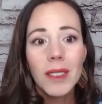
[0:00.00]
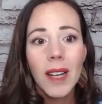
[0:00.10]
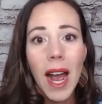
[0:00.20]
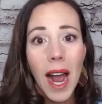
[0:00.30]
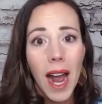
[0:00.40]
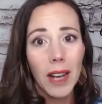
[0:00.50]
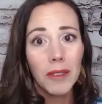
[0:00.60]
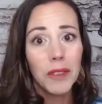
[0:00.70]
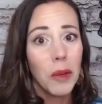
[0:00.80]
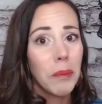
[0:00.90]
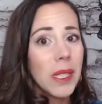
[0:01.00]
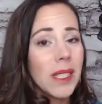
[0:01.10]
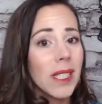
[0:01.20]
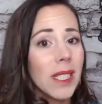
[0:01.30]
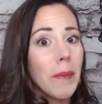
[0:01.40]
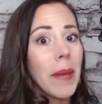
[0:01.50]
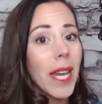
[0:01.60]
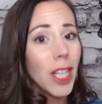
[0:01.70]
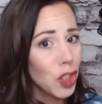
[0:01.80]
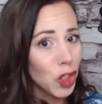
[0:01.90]
have business
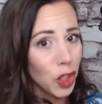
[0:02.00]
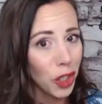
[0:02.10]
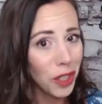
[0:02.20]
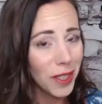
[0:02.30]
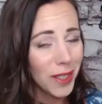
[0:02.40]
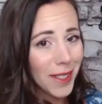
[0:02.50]
manager?